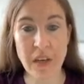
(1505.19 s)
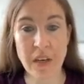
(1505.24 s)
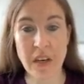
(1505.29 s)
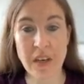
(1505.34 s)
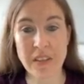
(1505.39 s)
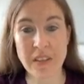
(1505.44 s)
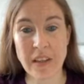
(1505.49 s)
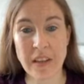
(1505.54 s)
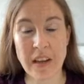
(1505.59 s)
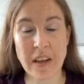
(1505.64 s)

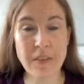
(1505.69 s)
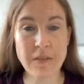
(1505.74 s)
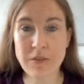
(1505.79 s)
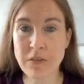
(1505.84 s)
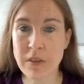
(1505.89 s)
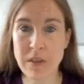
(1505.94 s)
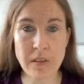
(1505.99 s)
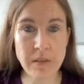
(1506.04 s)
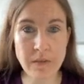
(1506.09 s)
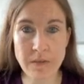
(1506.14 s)
so
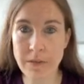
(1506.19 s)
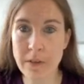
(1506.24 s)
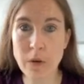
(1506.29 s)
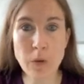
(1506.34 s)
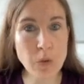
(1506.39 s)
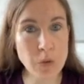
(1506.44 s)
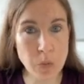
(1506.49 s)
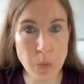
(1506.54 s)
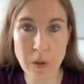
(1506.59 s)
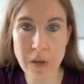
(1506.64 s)
everything
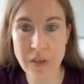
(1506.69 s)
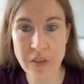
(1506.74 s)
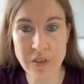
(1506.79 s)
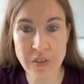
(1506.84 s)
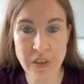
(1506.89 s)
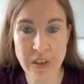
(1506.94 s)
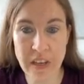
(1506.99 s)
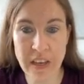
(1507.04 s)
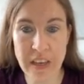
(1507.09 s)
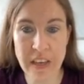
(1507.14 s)
feels worse than
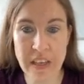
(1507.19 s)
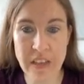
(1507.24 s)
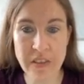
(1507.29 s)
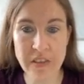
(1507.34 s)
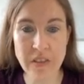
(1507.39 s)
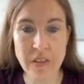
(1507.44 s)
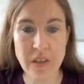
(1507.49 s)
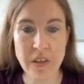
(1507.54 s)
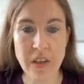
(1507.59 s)
it is.